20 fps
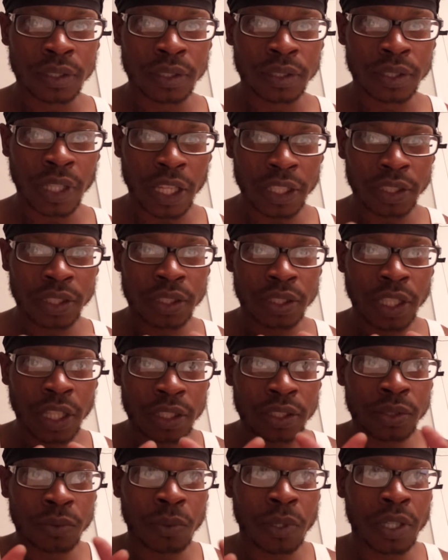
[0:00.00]

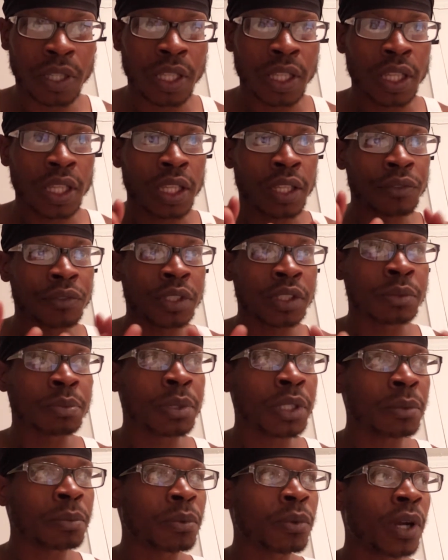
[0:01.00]
That's where, if these
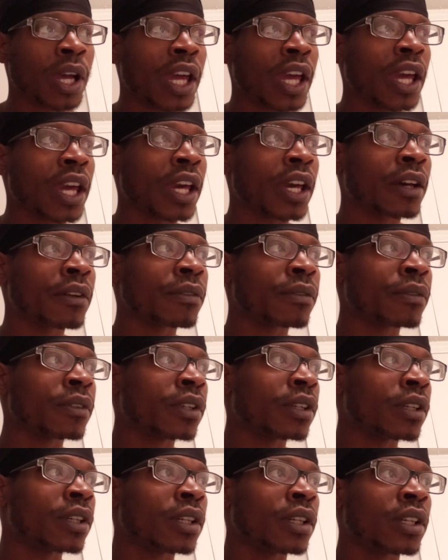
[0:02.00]
people have,
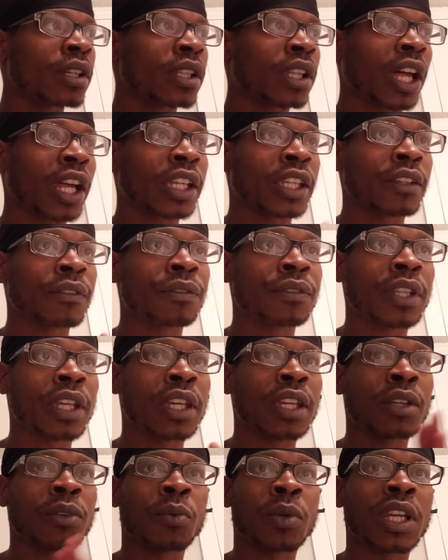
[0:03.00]
like, if
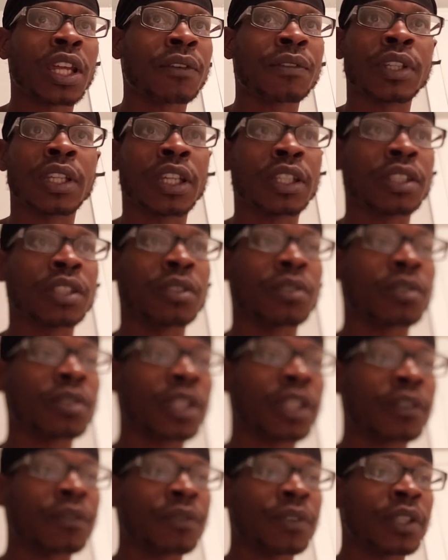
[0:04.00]
they, whatever they do,
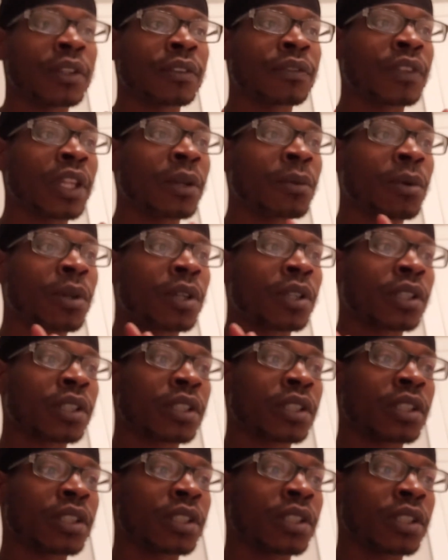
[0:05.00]
if they
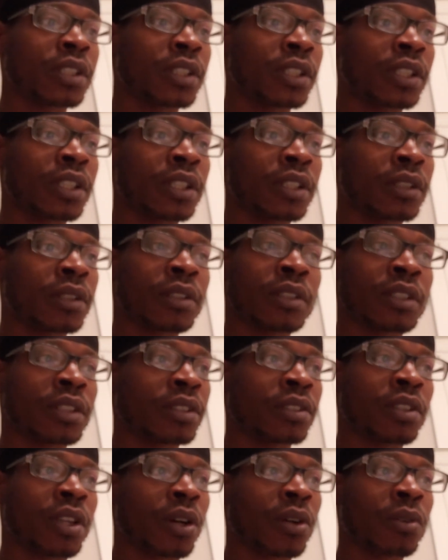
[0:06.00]
work,
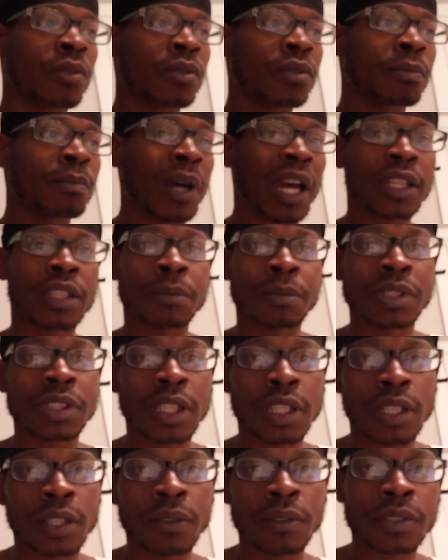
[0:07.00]
by
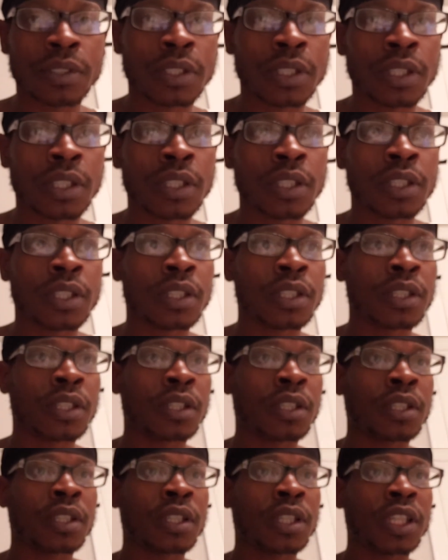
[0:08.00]
themselves,
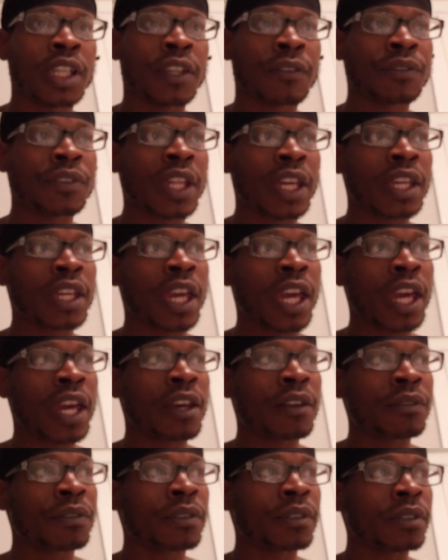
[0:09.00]
if they
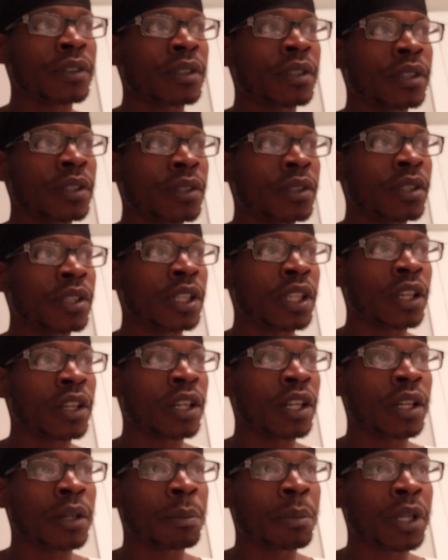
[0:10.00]
have
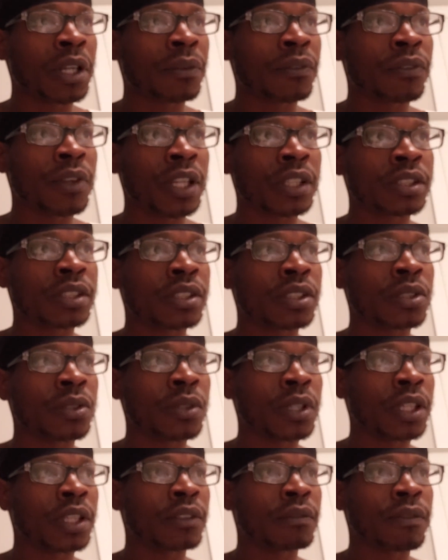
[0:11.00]
a
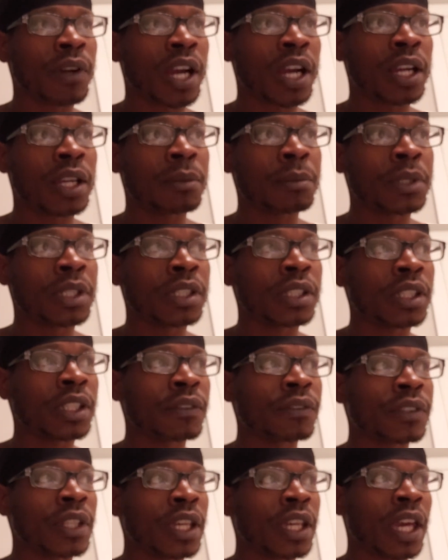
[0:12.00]
professional environment,
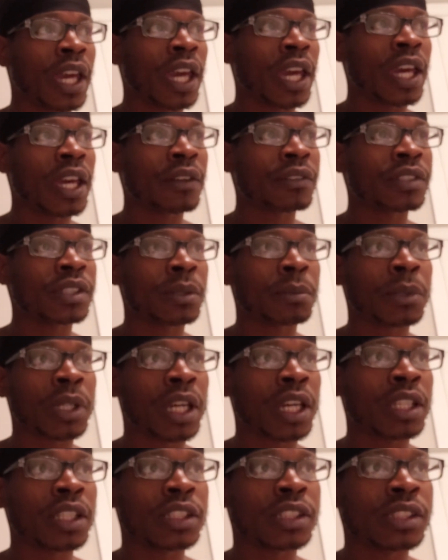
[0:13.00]
if they have some
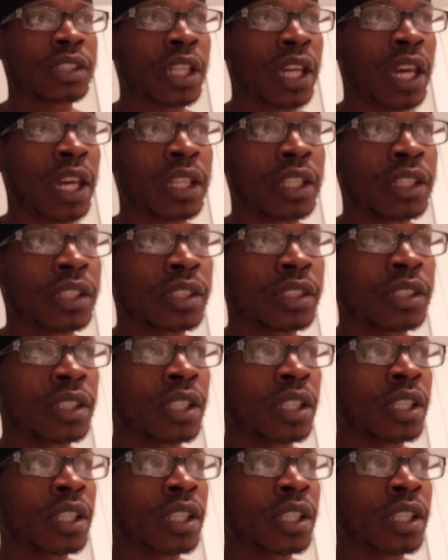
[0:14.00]
kind of status,